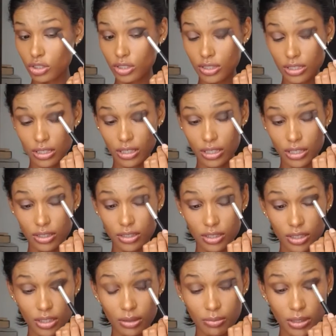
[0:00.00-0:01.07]
just
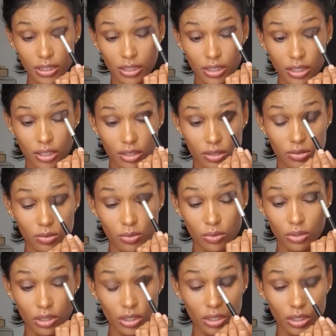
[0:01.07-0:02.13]
literally blending this
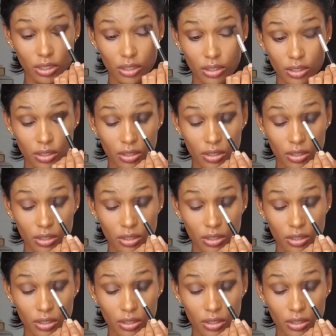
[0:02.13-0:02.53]
corner in.